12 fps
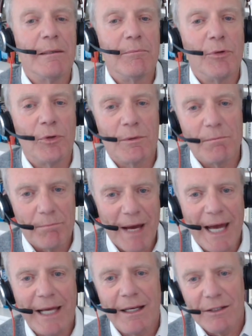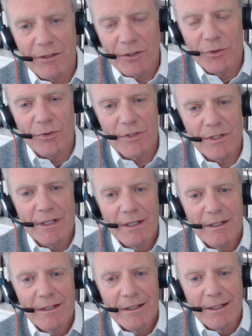important bank, and of course, right.